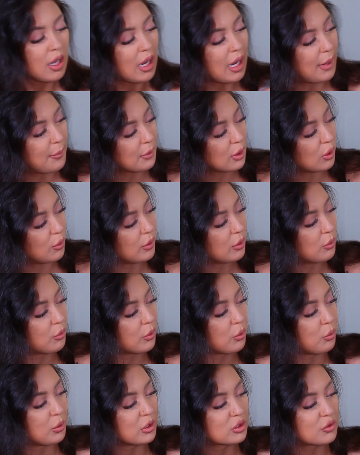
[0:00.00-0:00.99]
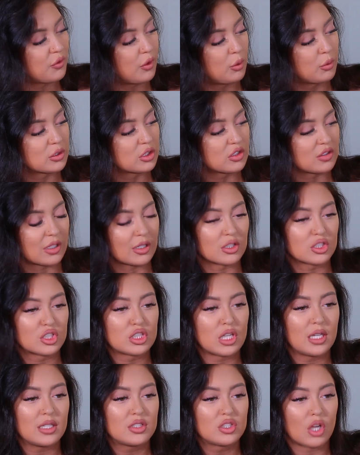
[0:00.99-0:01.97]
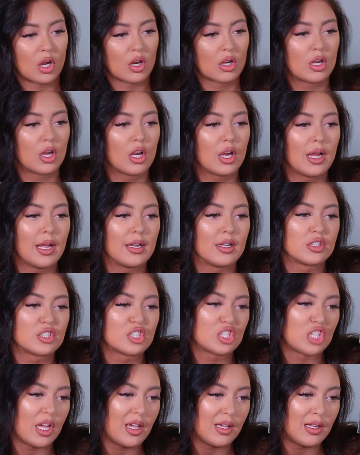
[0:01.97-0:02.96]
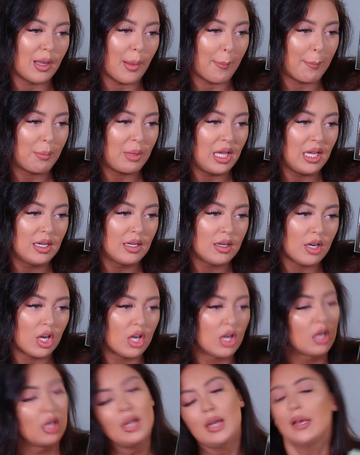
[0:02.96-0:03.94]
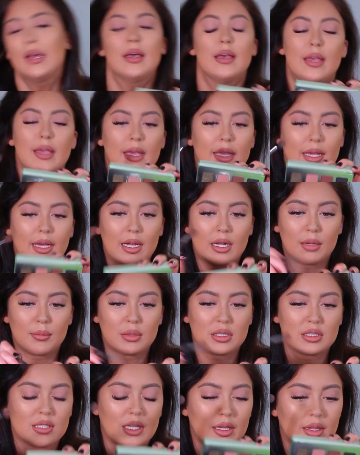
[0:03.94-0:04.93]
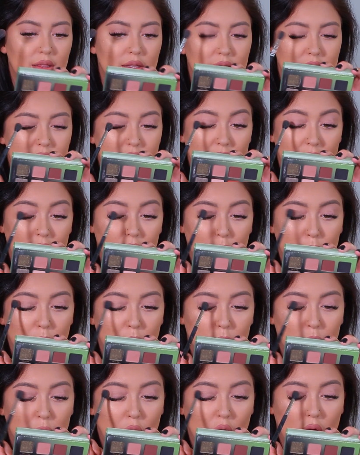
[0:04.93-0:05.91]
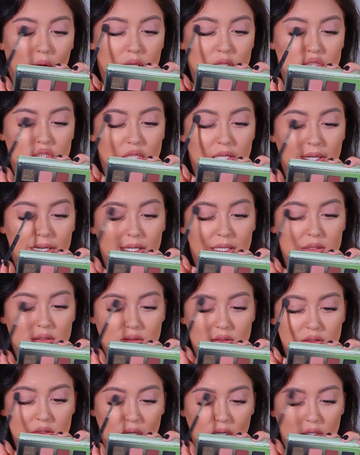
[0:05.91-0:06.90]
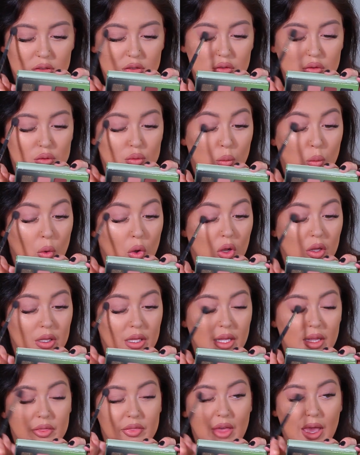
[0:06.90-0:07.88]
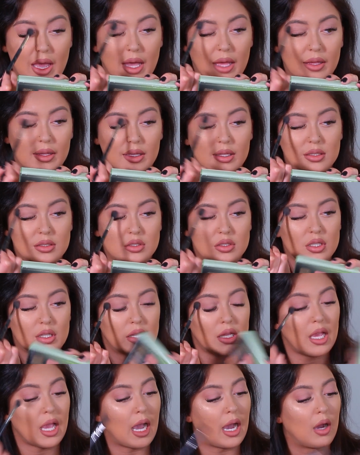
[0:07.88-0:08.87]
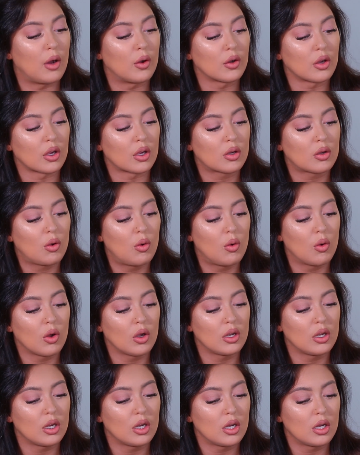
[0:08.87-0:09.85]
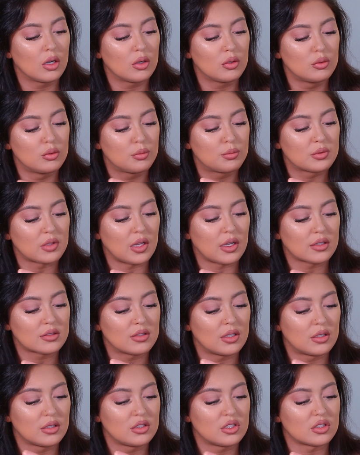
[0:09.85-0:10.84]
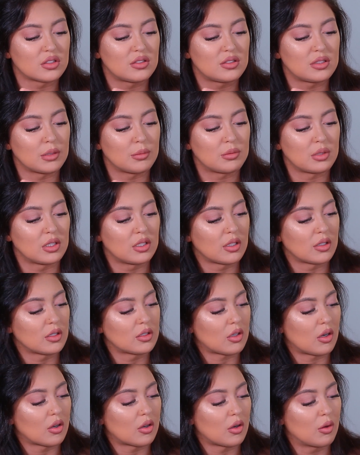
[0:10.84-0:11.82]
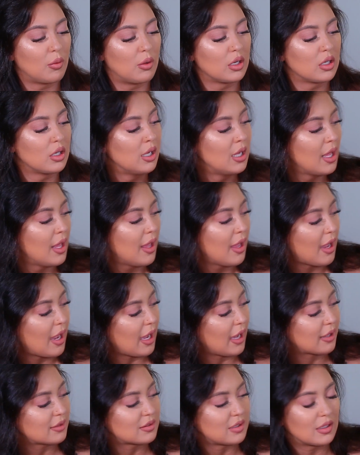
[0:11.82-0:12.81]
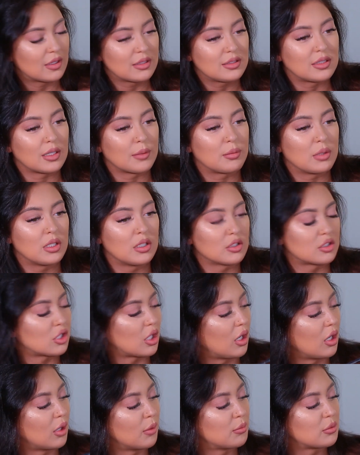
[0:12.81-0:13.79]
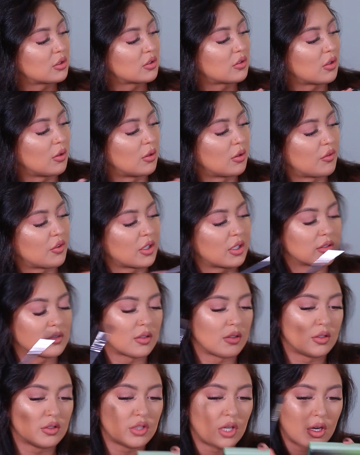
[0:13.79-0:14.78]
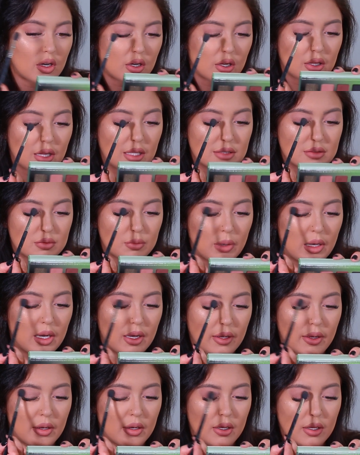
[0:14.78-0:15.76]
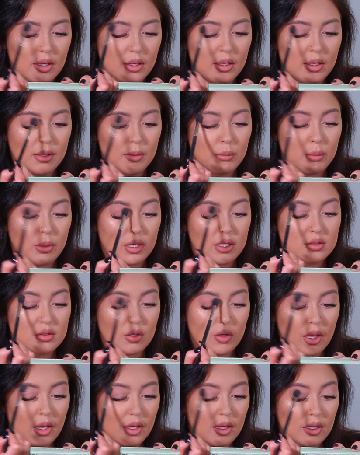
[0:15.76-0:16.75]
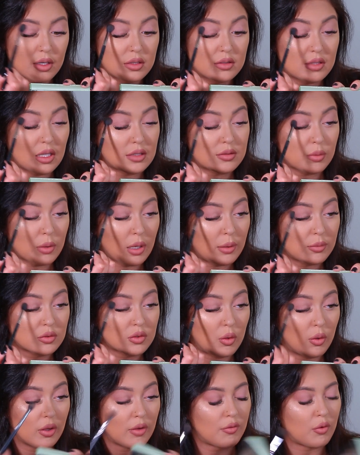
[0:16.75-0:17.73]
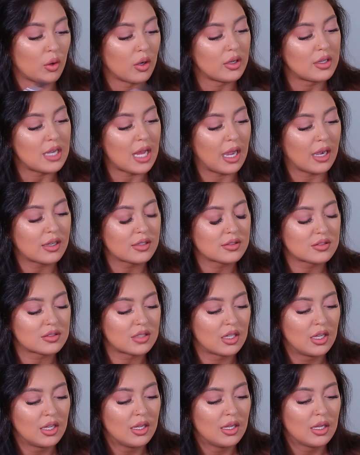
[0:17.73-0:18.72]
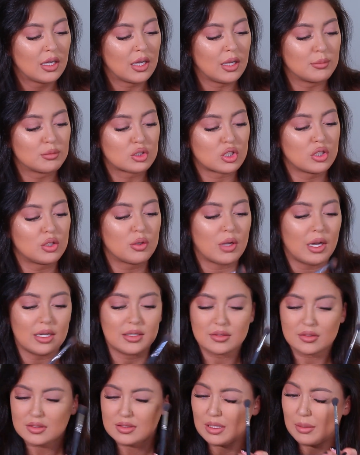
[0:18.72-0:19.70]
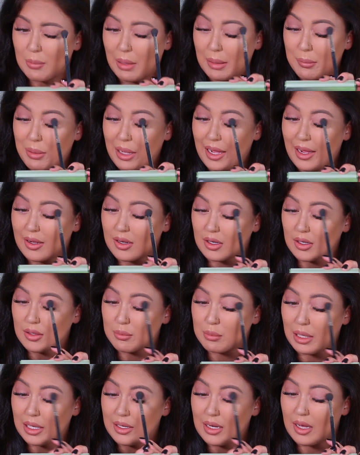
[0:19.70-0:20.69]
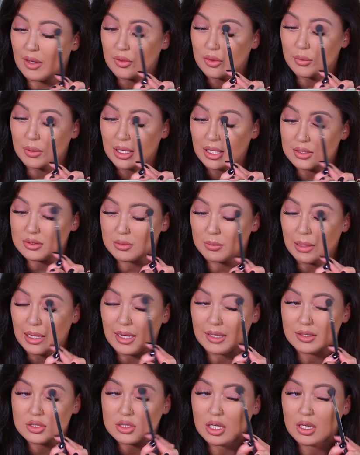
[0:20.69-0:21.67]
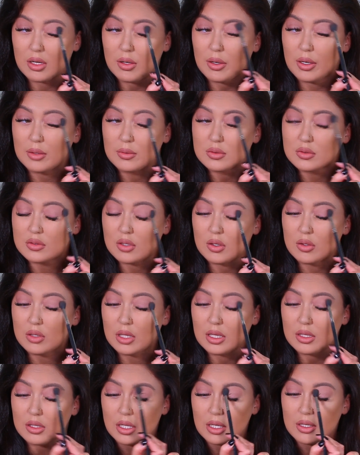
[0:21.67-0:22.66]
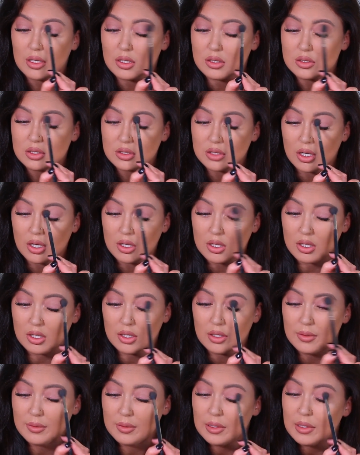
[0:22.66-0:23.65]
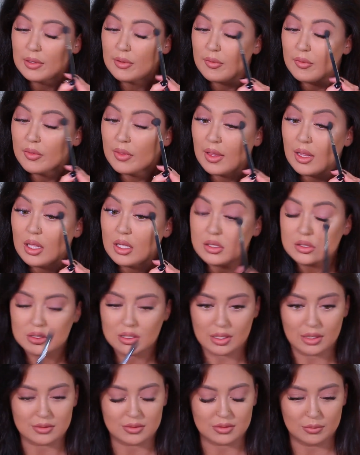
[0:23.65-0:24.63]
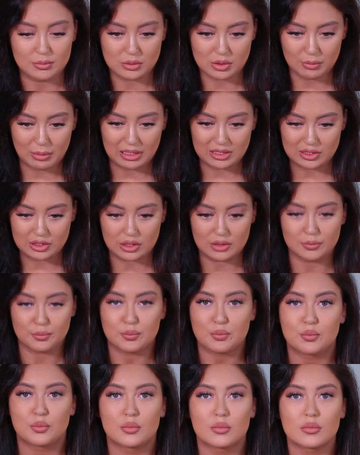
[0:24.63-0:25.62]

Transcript: I'm going to go in with Wishful, which is like a shade darker and a shade pinker, and I'm going to take the same brush and start swirling that into the outer corner. Oops, I accidentally just dipped into the darker one. I accidentally dipped into Charmed, so if it gets a little darker, that's why. But it's okay, because that's what I was going for next. I'm sure you guys see my pattern by now. The way I do my eyeshadow, I always go like lighter to darker to get some dimension.